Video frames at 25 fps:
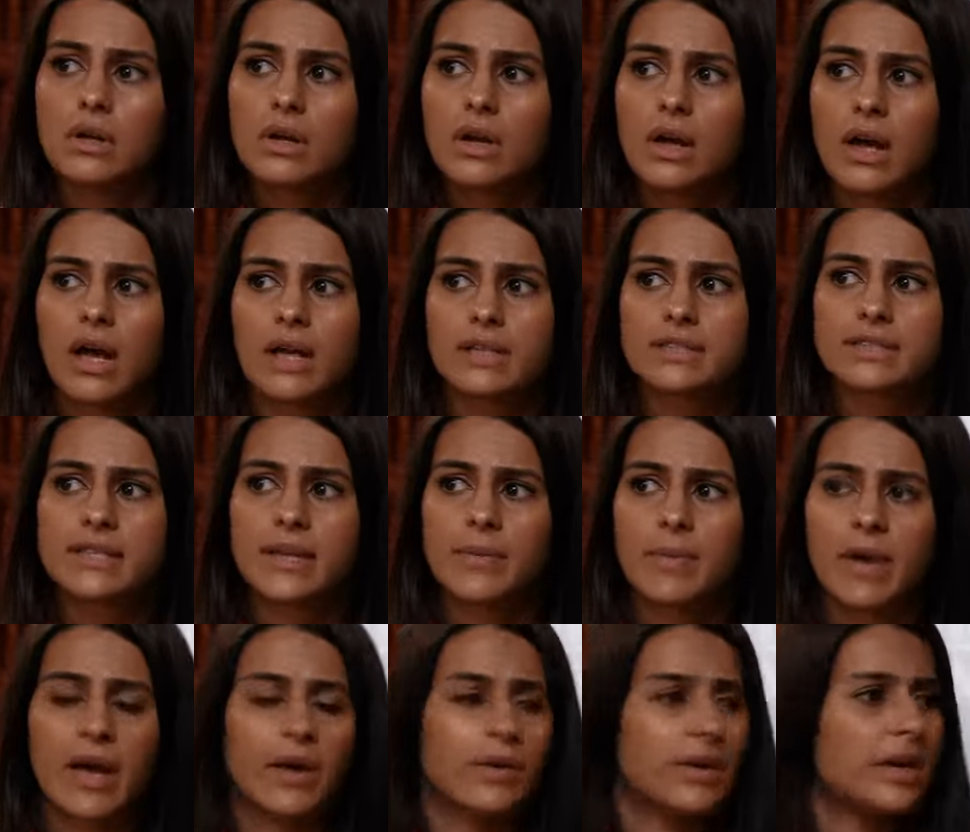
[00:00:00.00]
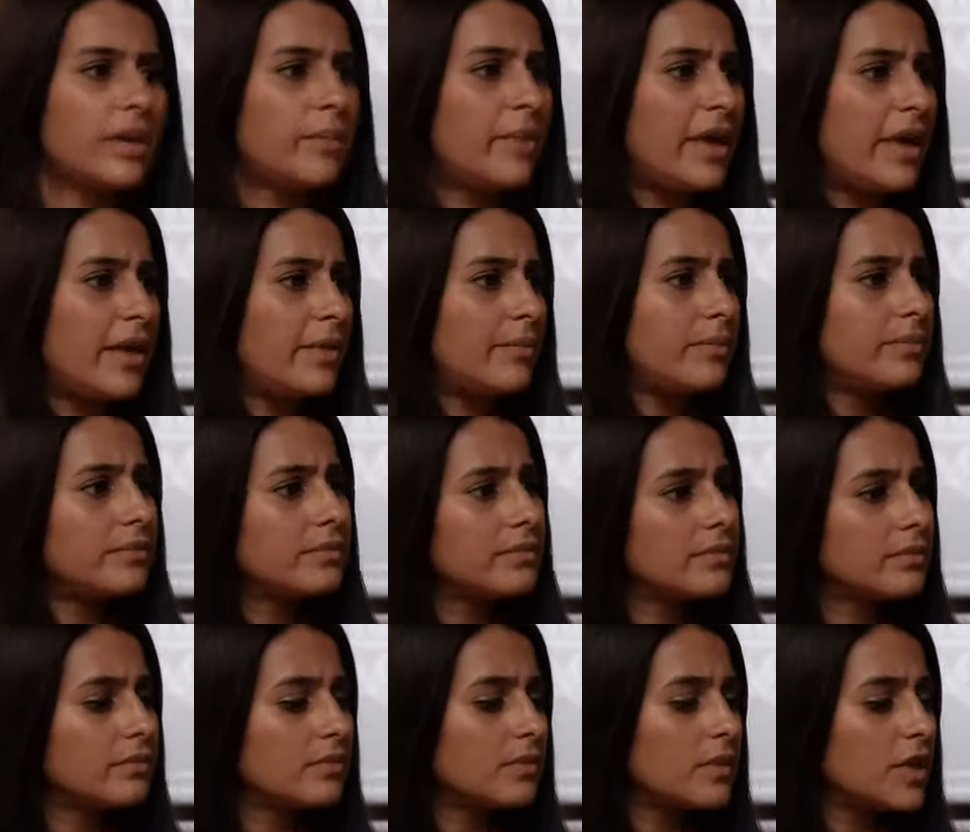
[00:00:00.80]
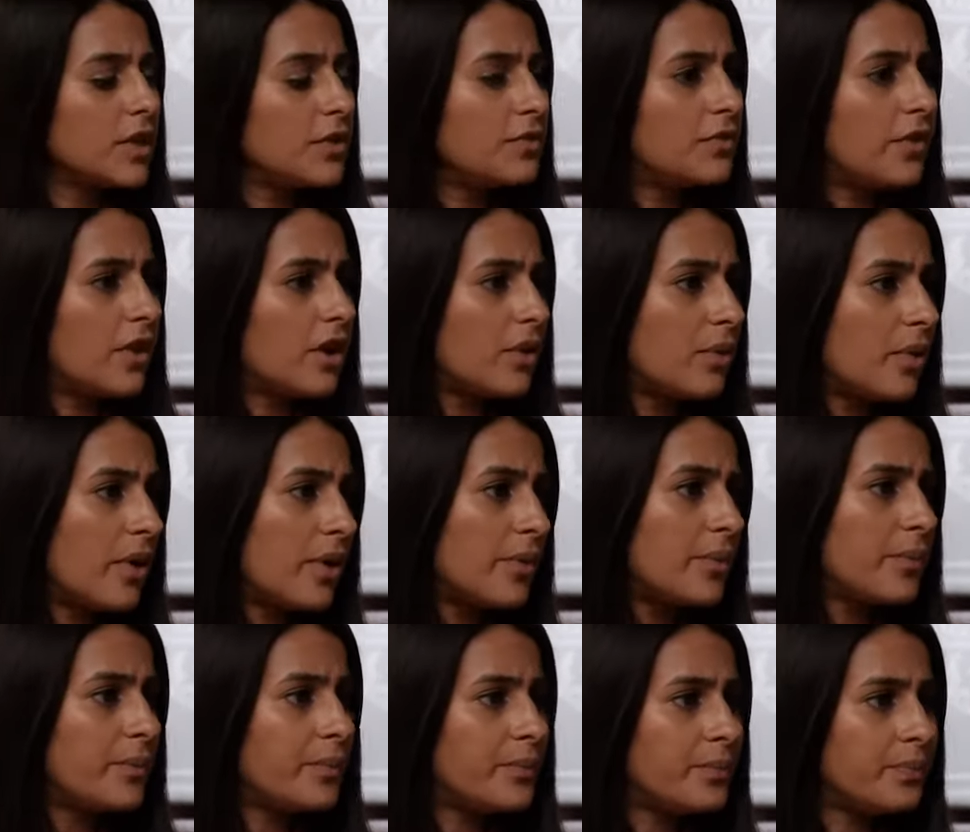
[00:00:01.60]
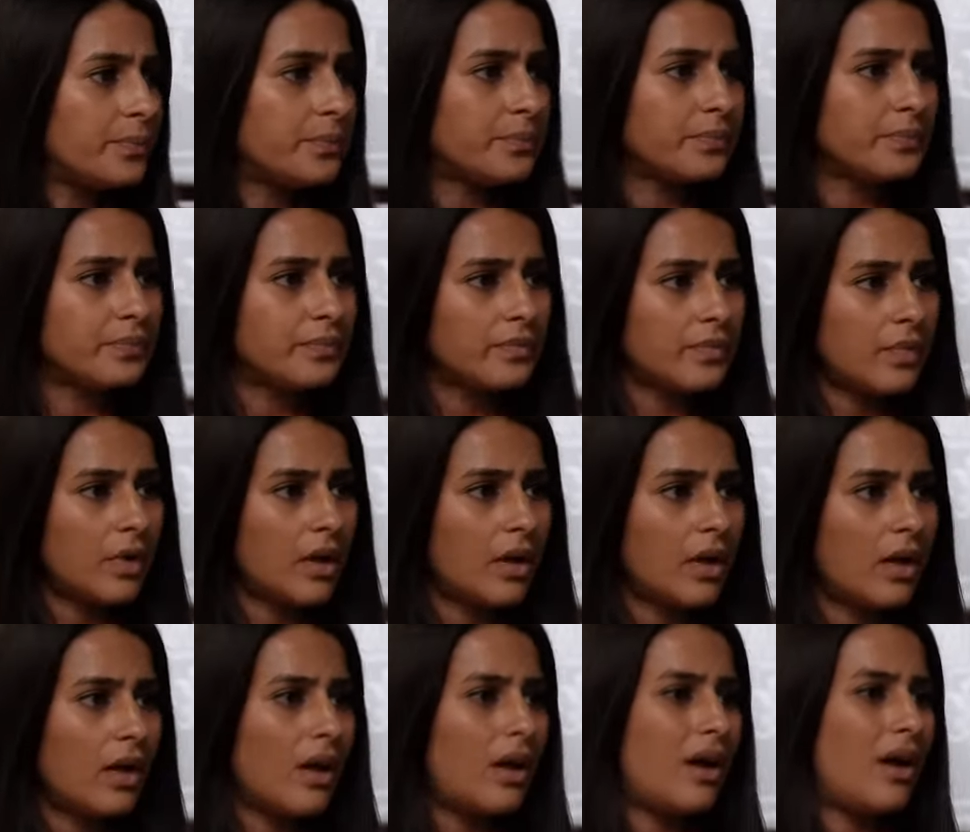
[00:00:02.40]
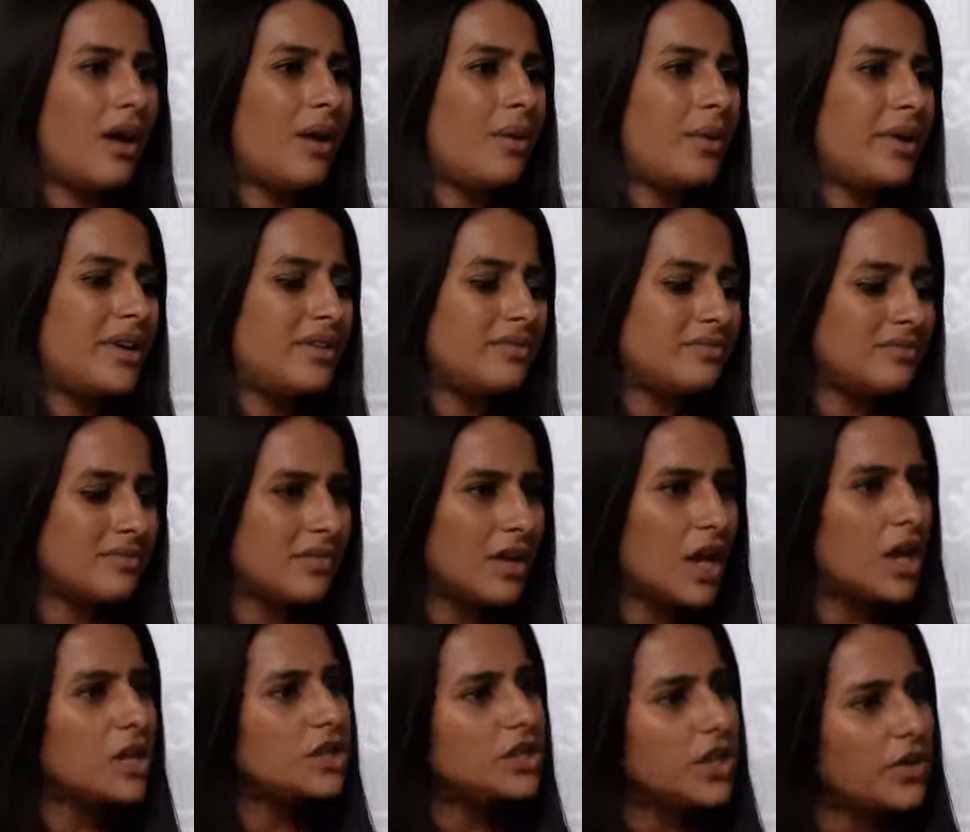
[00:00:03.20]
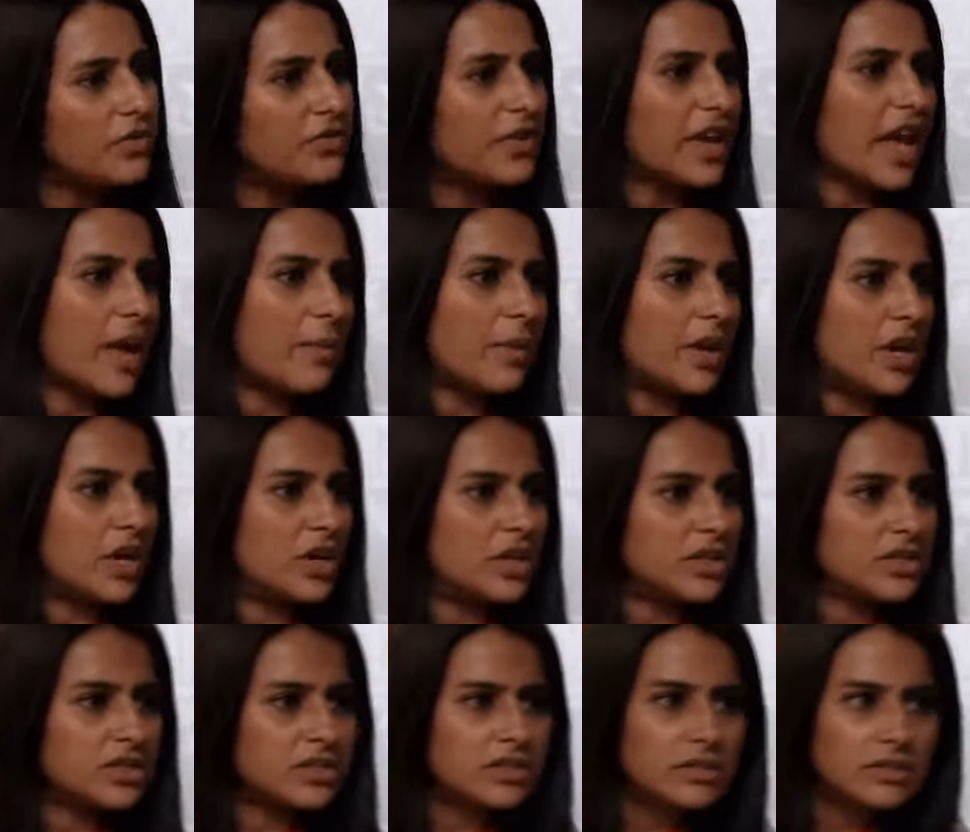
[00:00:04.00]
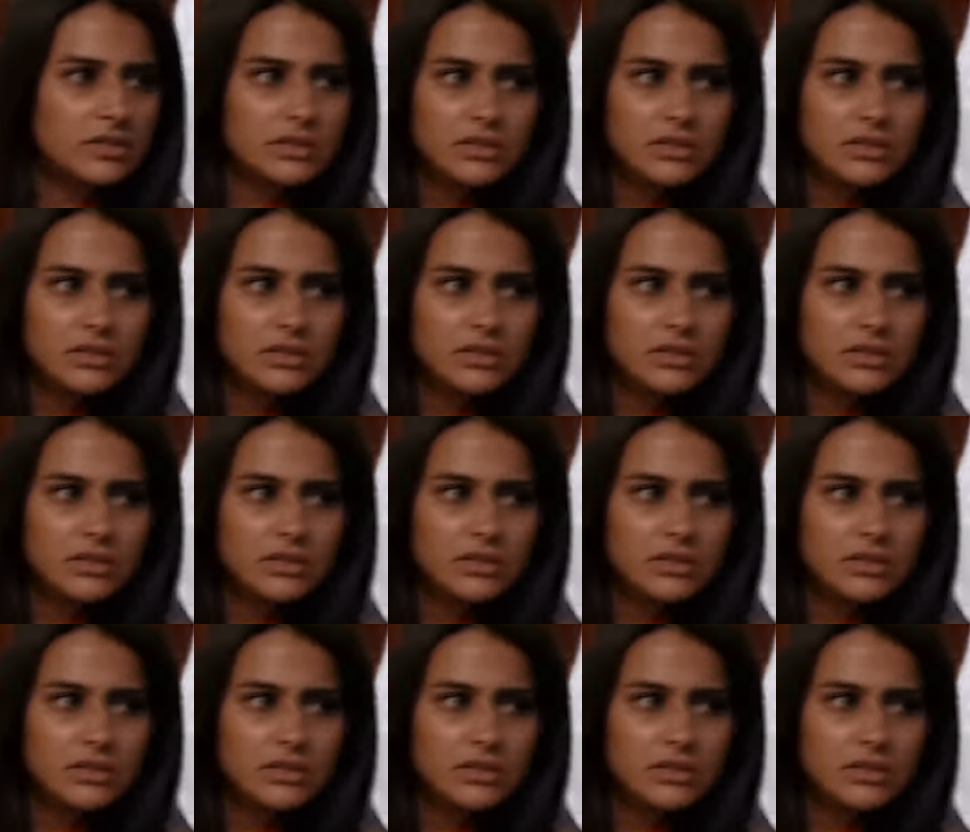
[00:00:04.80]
I'll slip out in a bit. You follow on. Owen, don't forget my nuts.